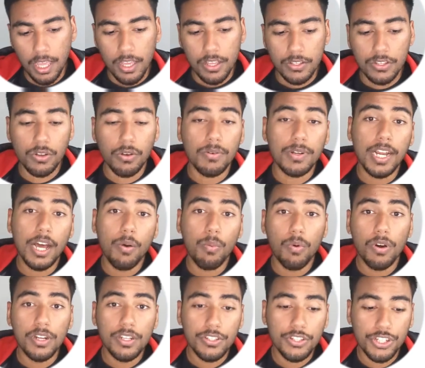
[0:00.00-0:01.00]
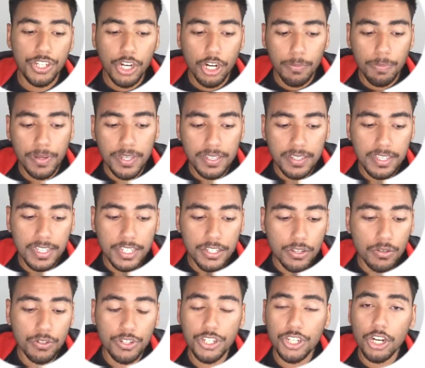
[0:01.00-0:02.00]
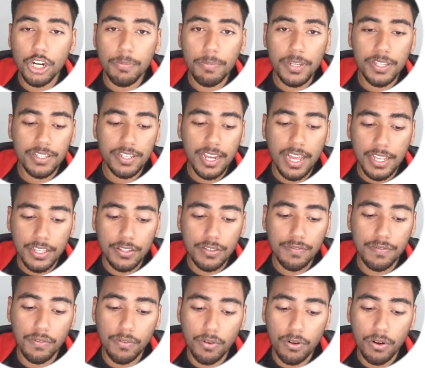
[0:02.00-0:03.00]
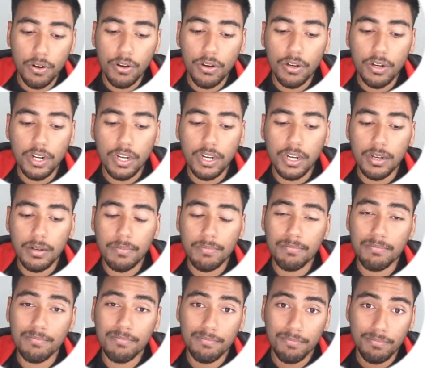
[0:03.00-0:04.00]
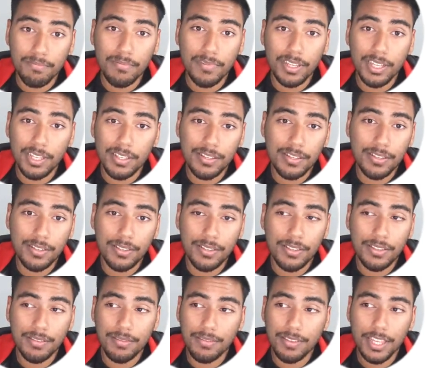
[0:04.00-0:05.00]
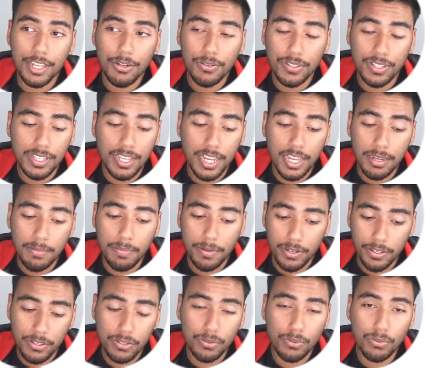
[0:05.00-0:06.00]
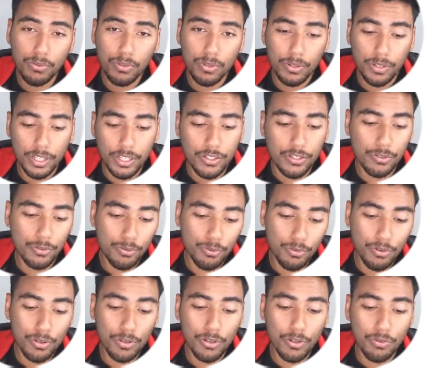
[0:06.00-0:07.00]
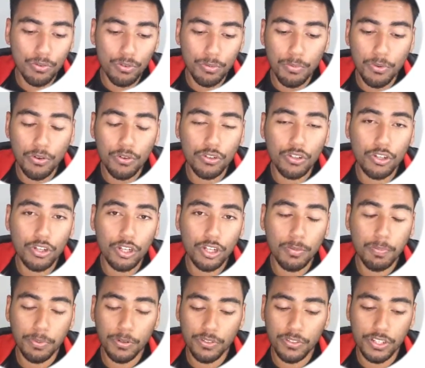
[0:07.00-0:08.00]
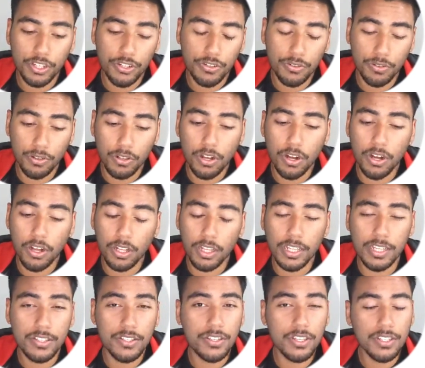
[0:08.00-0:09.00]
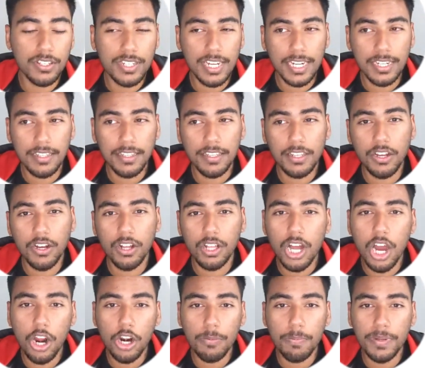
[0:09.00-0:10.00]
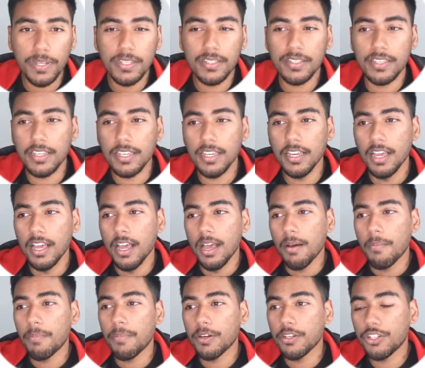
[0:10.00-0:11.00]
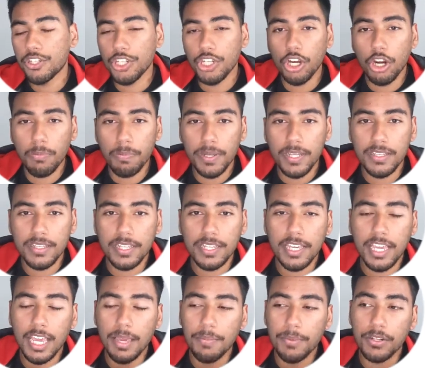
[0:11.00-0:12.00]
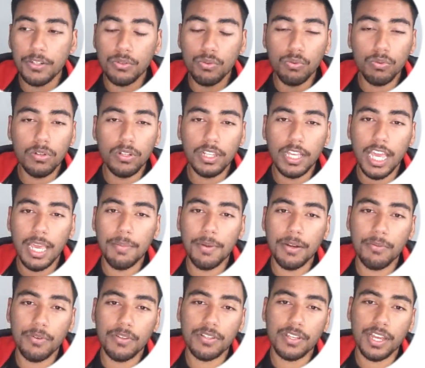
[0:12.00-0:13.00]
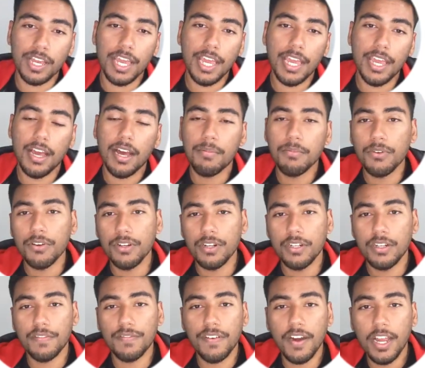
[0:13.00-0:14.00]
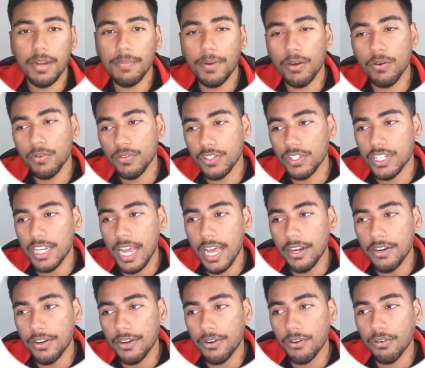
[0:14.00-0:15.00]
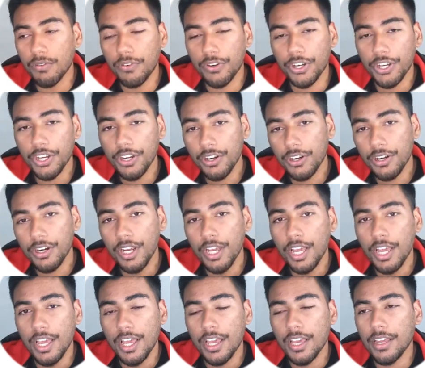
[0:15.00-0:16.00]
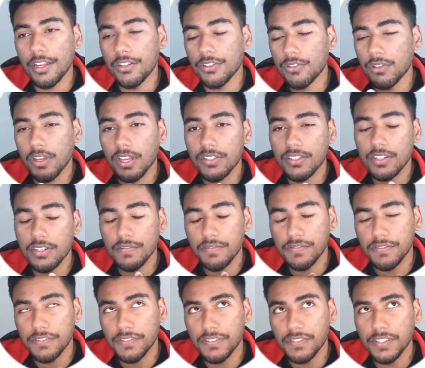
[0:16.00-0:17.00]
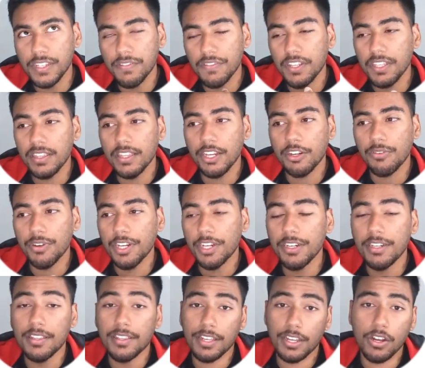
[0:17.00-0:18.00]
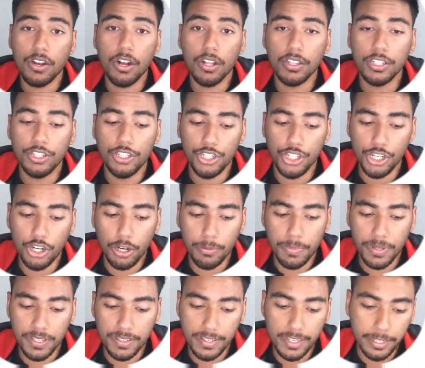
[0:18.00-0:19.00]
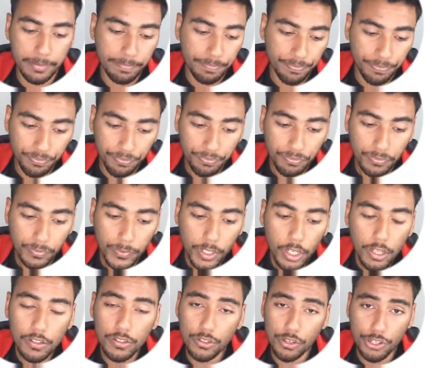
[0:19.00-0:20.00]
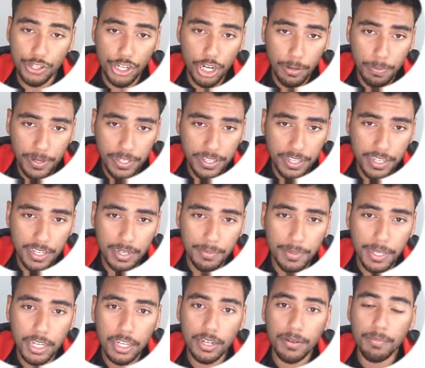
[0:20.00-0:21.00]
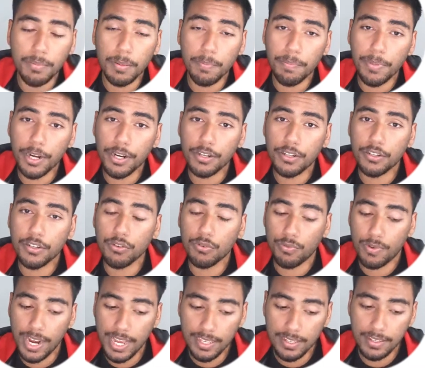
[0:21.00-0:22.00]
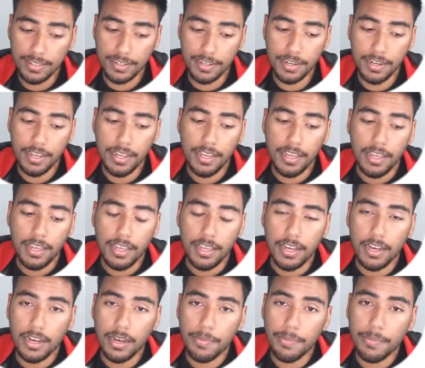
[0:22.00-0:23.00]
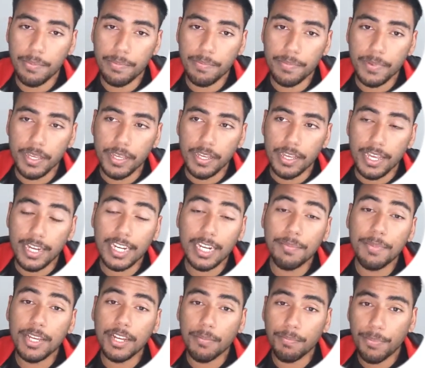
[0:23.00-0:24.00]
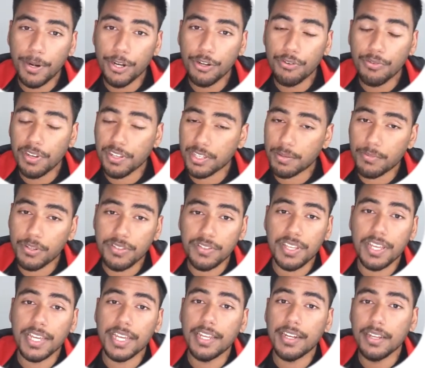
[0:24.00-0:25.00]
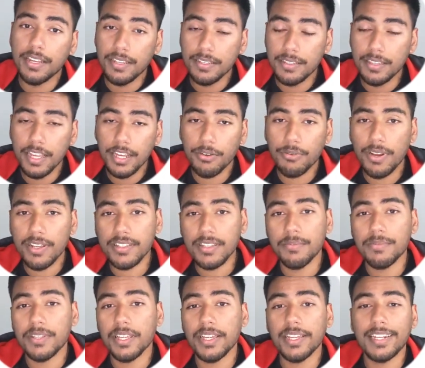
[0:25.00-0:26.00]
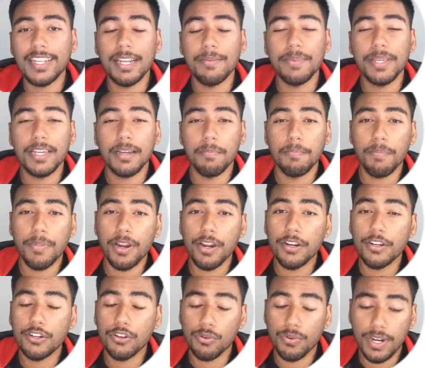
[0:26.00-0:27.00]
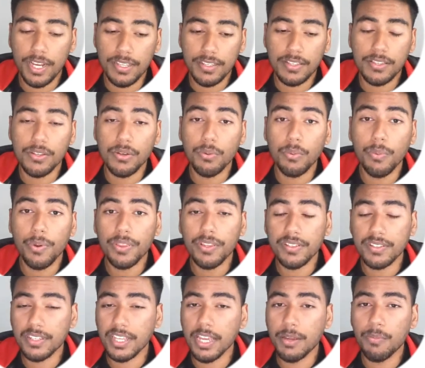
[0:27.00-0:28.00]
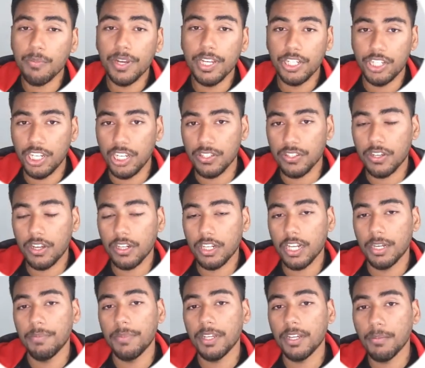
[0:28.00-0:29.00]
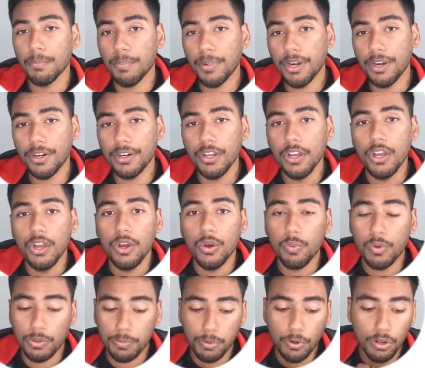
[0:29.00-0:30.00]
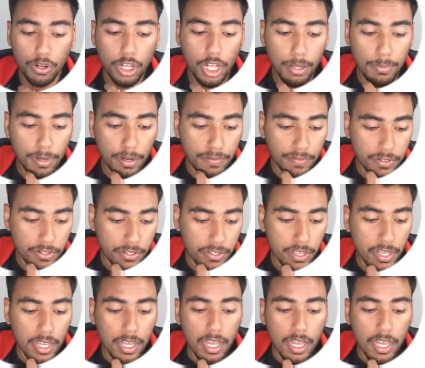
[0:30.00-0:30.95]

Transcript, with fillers: So now, what is gRPC? So gRPC stands for um, it's they don't say it, but it's Google. It's Google Remote Procedural Call. It's it's technically called RPC, but gRPC came in. Google came in was like, hey, I'm gonna define my own standard over here. And in 2015, they created and they called it gRPC. So gRPC can be con- compared to REST. Um, it can be compared to rest. I'm not saying it is like rest. I'm saying it can be compared to rest the way the same way JSON can be compared with protocol buffers.